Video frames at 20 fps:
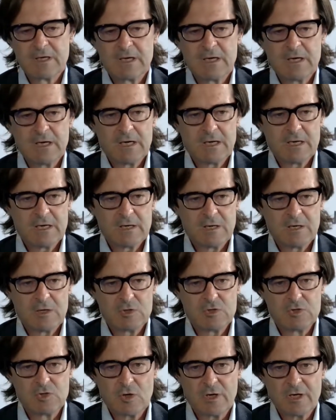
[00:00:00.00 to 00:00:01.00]
uh,
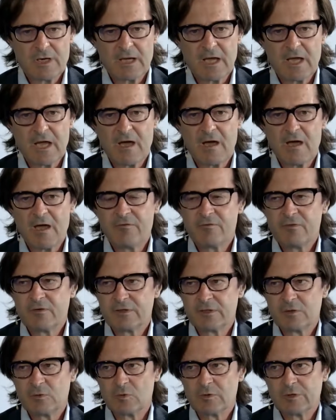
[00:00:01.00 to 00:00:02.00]
joining our effort
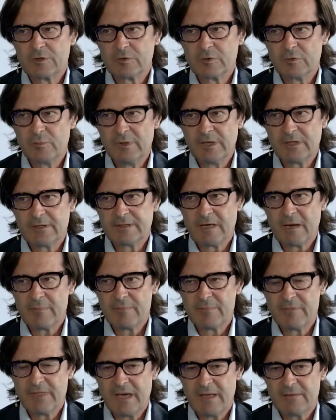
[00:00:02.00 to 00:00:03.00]
in order to build
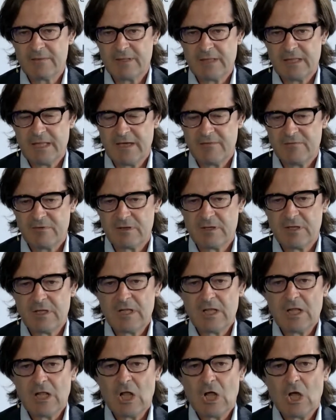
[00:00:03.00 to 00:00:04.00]
up that level
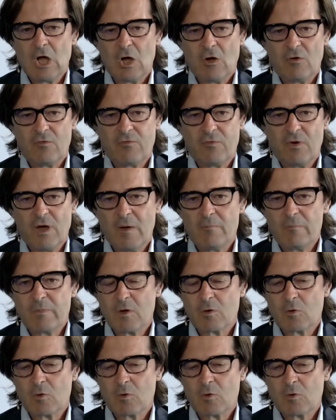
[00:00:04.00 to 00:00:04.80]
of uh,